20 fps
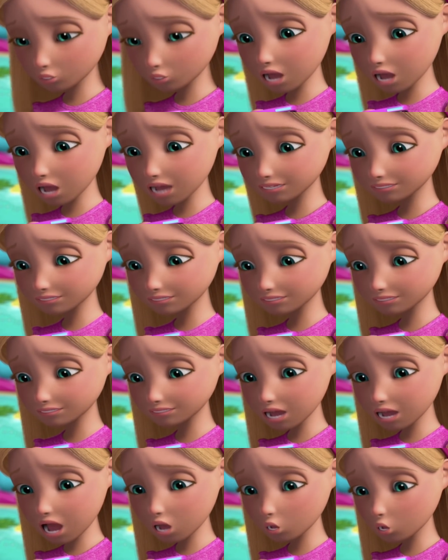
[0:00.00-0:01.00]
just, yeah, this
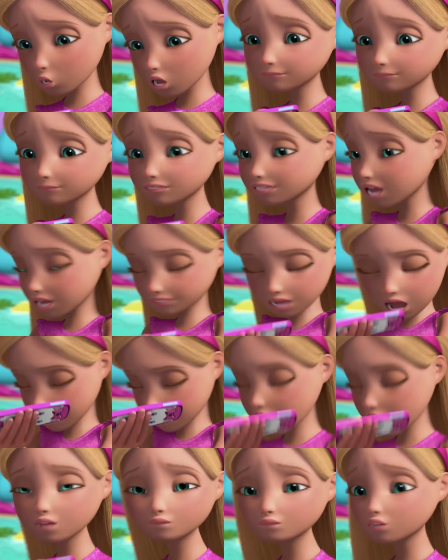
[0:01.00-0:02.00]
one just felt really childish in my